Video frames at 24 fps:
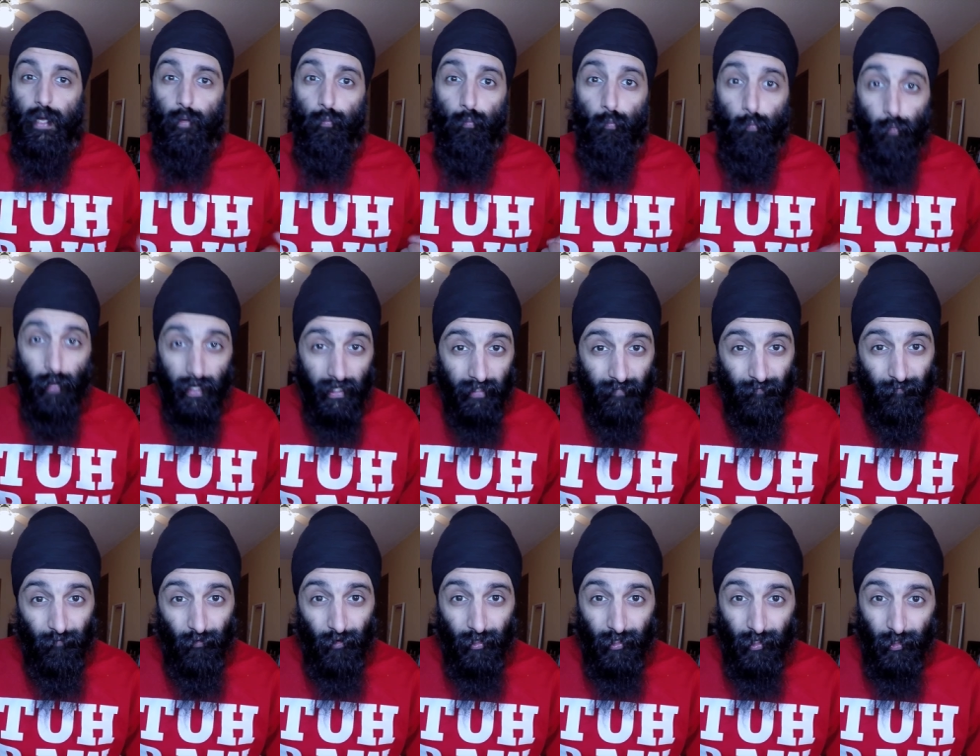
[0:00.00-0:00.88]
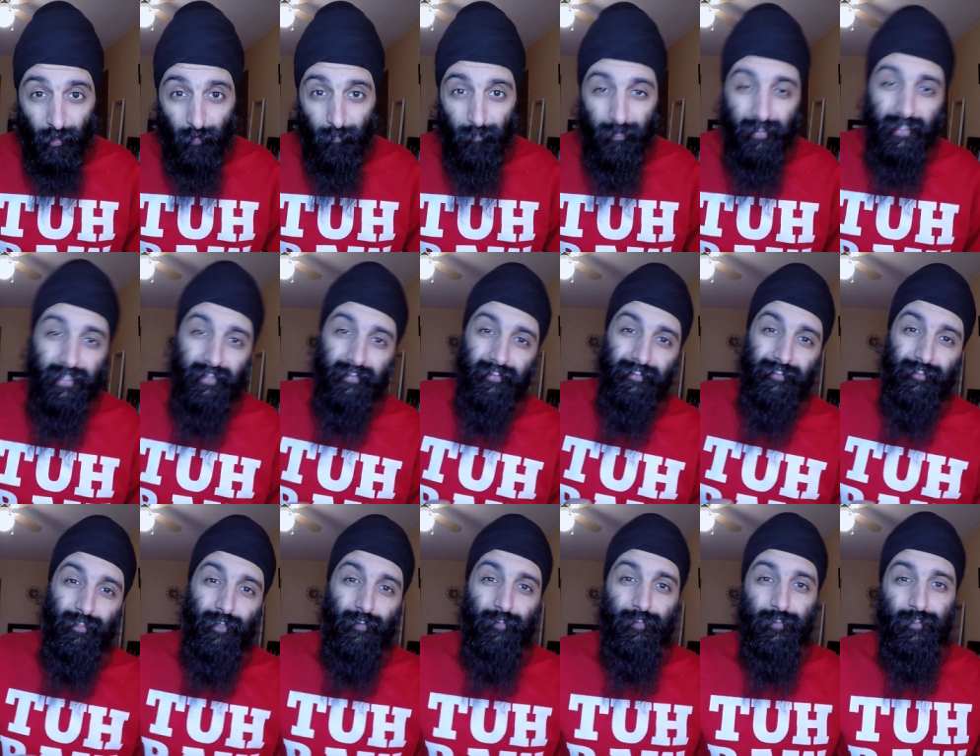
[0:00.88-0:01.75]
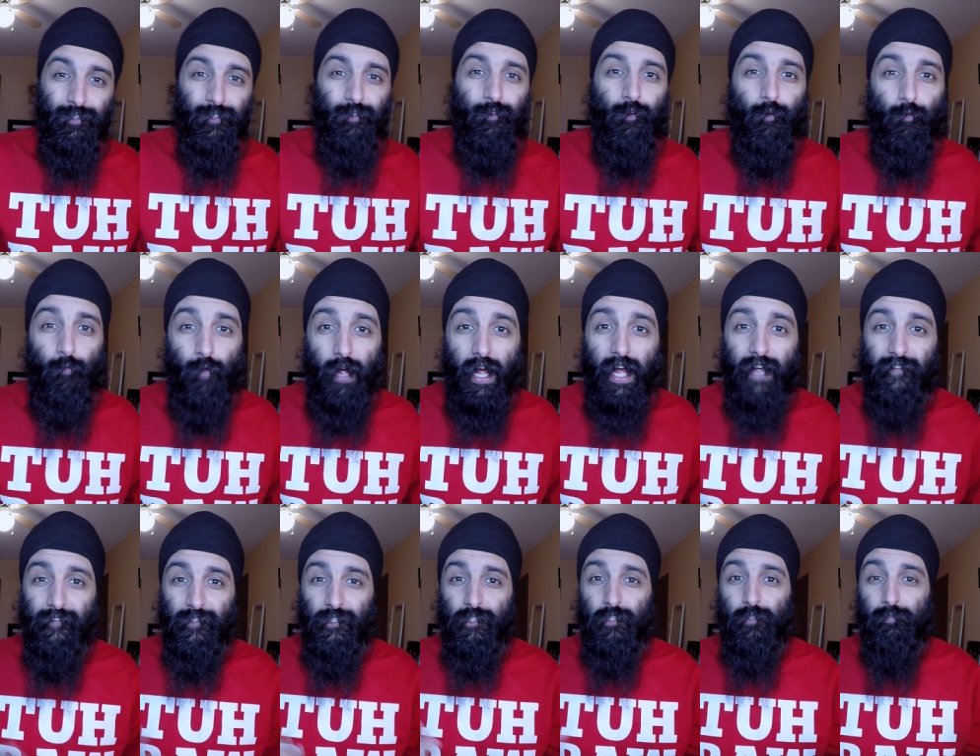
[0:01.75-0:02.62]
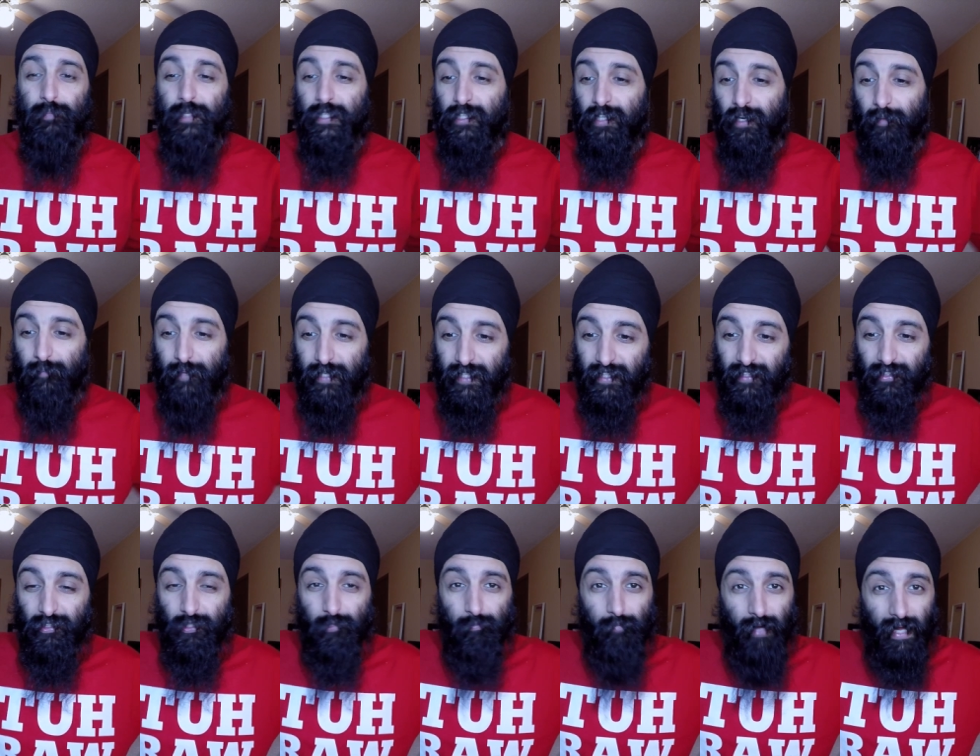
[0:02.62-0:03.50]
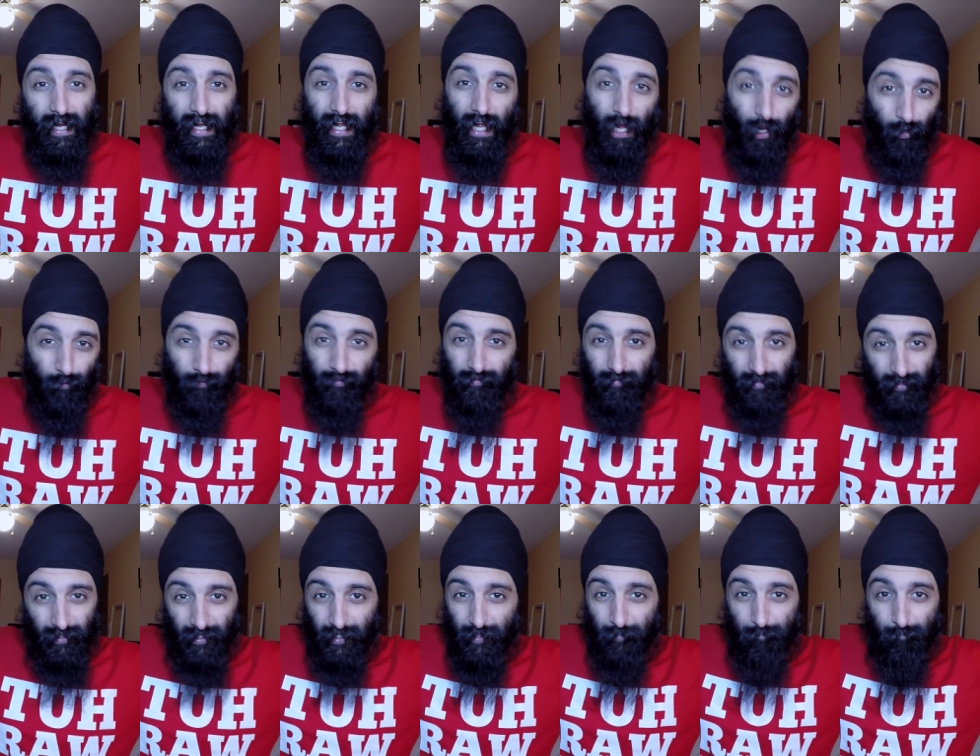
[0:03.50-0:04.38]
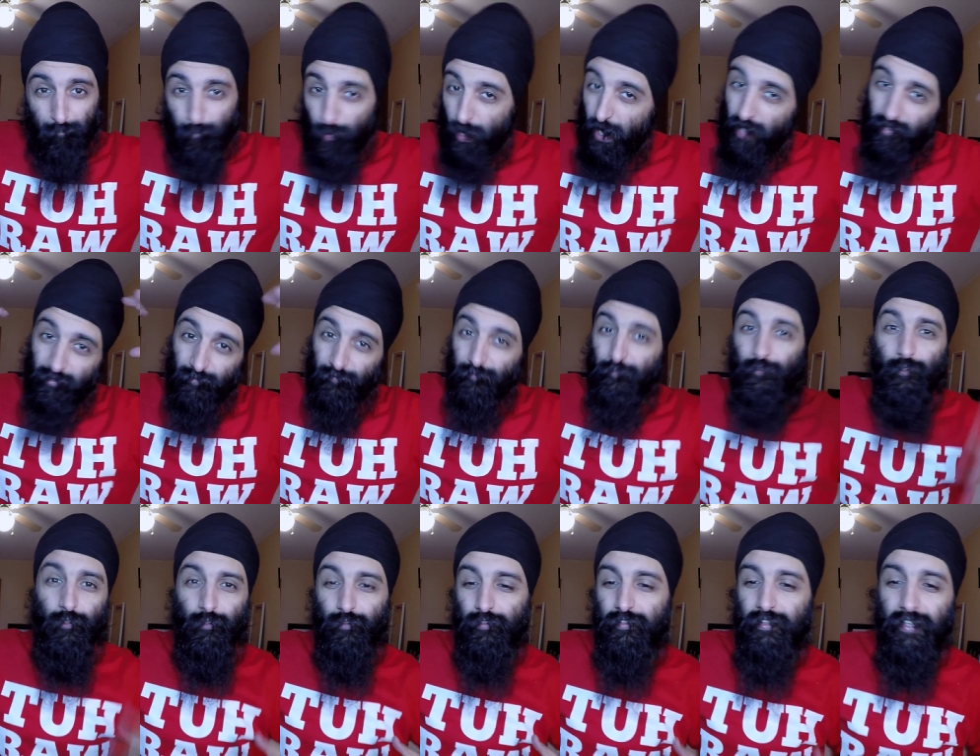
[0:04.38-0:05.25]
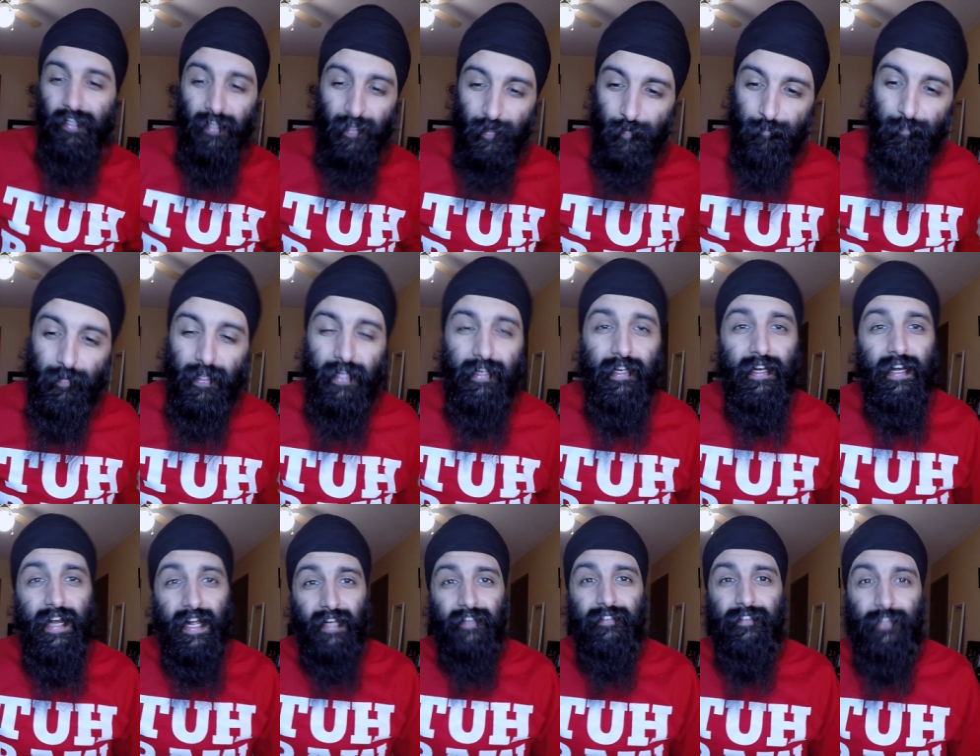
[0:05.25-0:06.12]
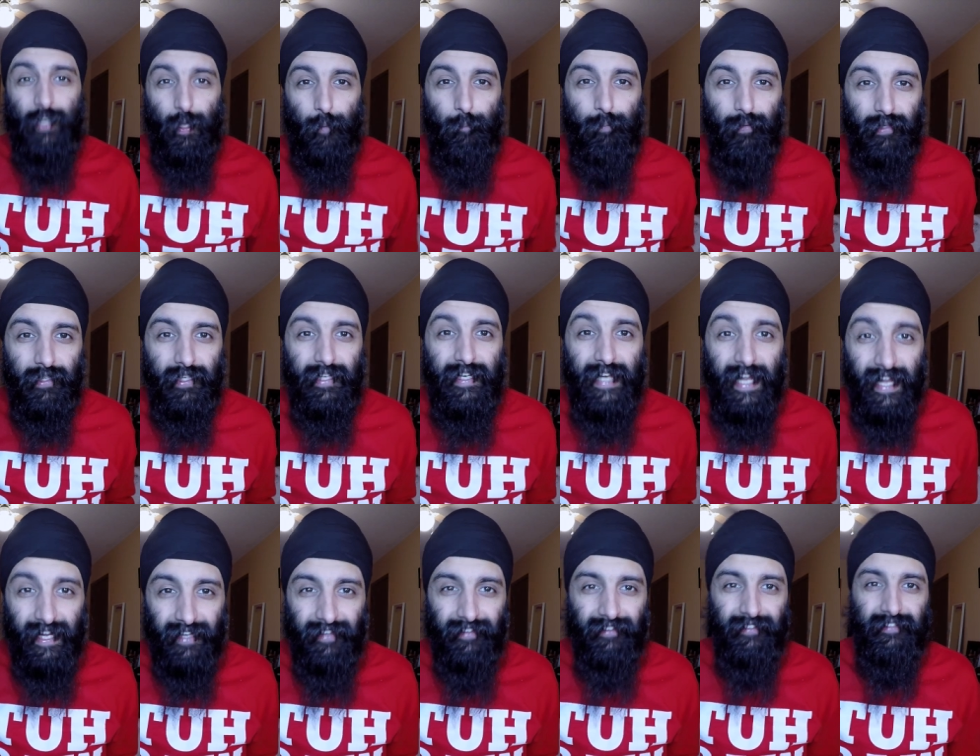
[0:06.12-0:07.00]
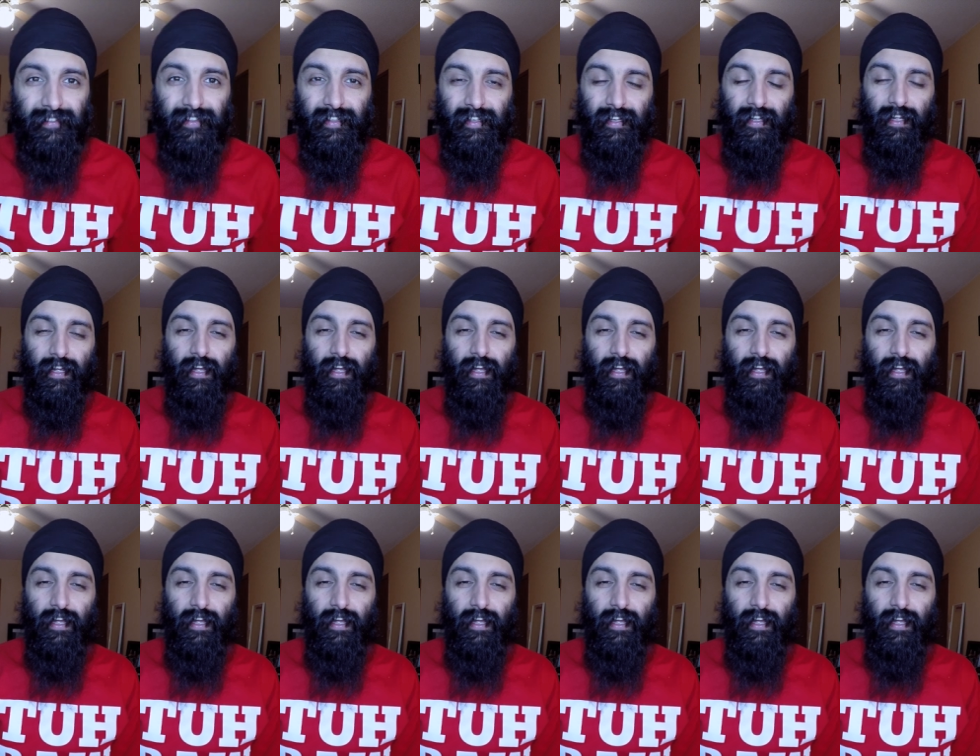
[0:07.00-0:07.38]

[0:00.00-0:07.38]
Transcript: I'm waiting for Unlearn Beneath the Surface to arrive. It should be coming to my house in boxfuls in the next couple of days.